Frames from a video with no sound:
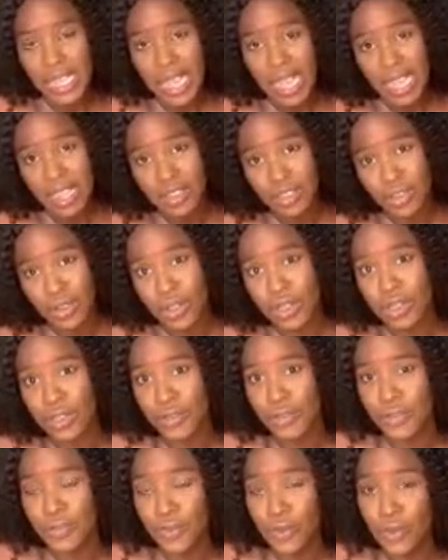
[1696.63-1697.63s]
I enjoyed the
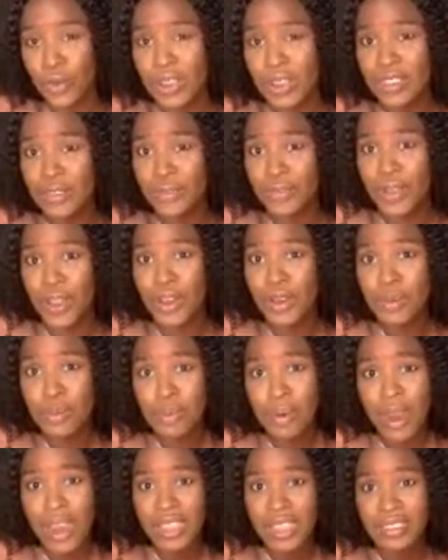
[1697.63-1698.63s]
food. It's very
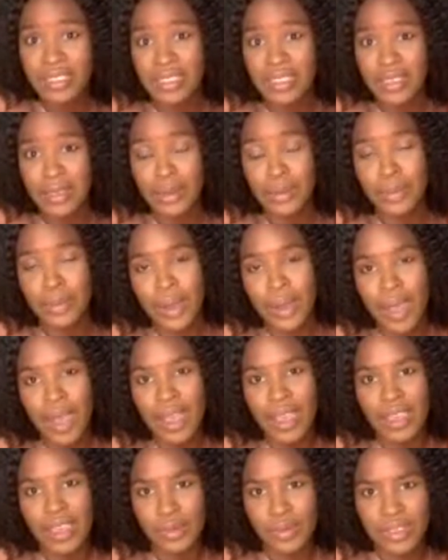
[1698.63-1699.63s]
pricey,
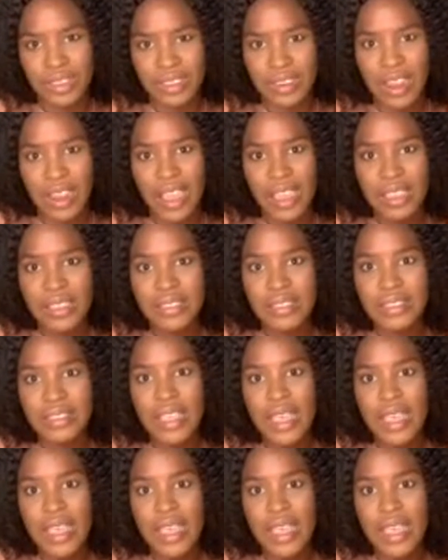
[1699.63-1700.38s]
but it was nice.